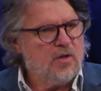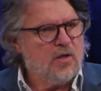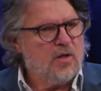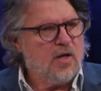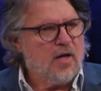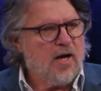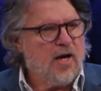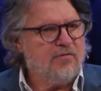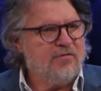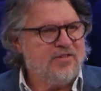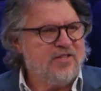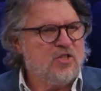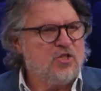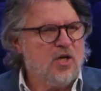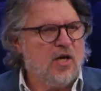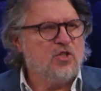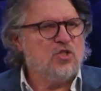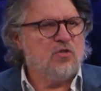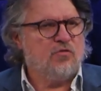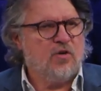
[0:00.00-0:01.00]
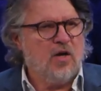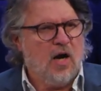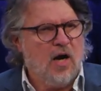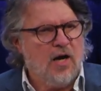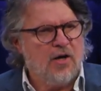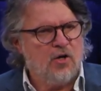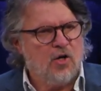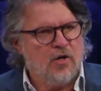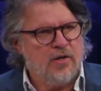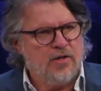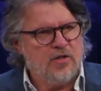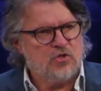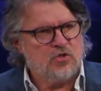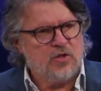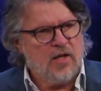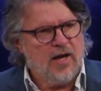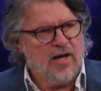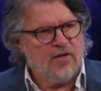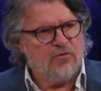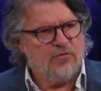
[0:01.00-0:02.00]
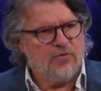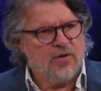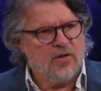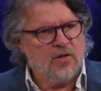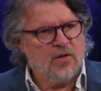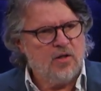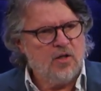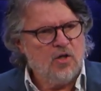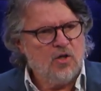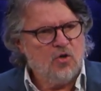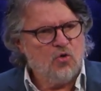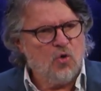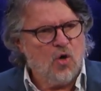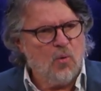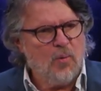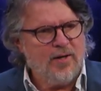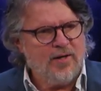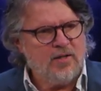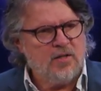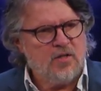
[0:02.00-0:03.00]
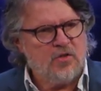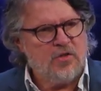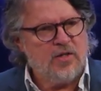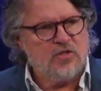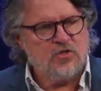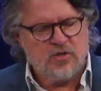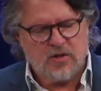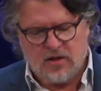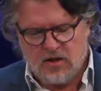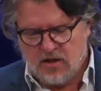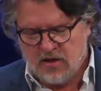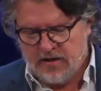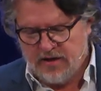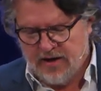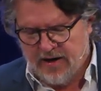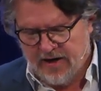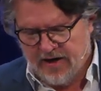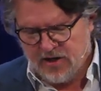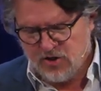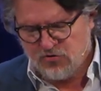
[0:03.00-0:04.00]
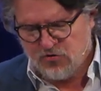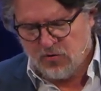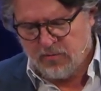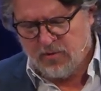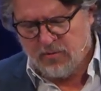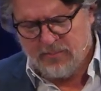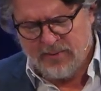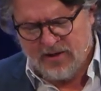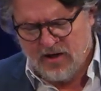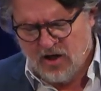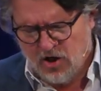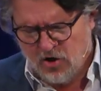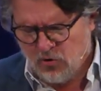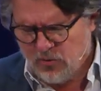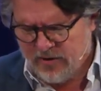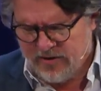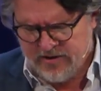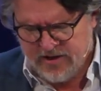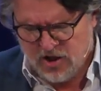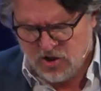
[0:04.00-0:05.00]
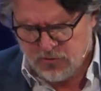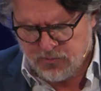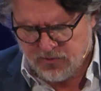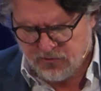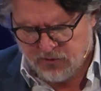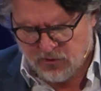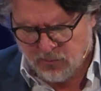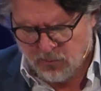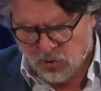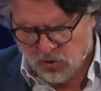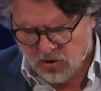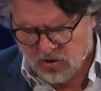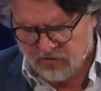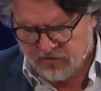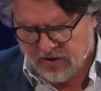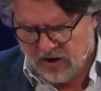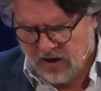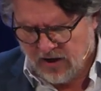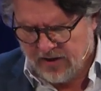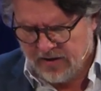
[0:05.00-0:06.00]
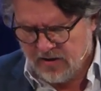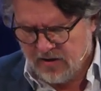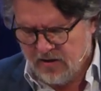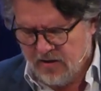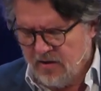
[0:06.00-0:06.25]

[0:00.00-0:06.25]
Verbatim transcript: having the touch of God on his life and growing in the things that God has for him and being hungry and desperate for more of God,